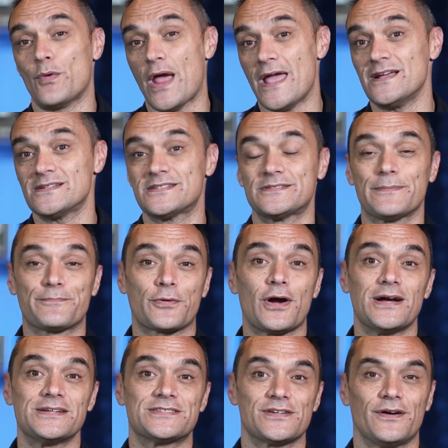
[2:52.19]
as the
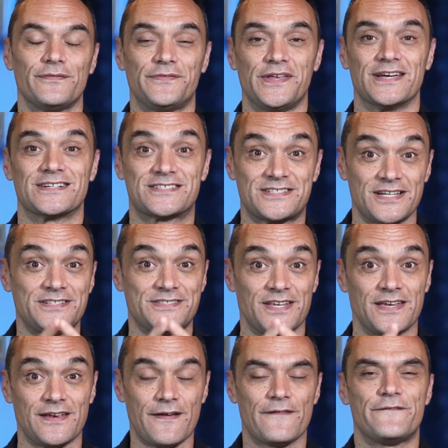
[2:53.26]
price of the
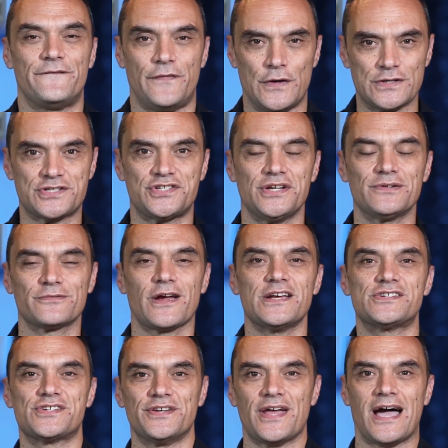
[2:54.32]
existing first
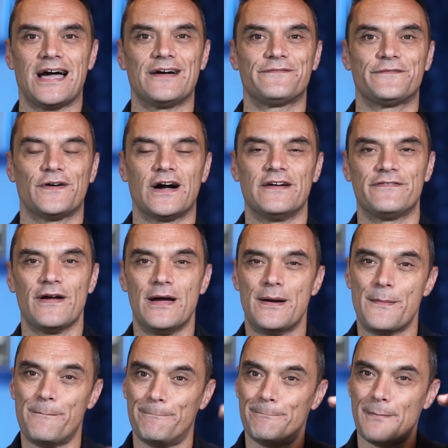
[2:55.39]
generation
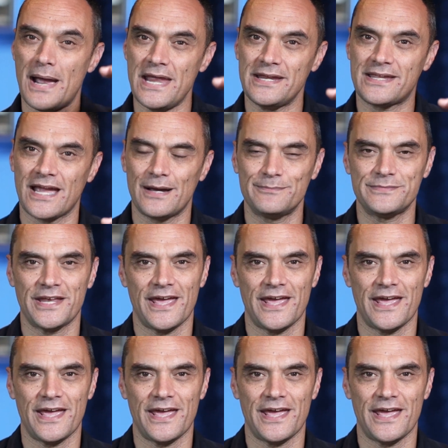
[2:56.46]
R5 may come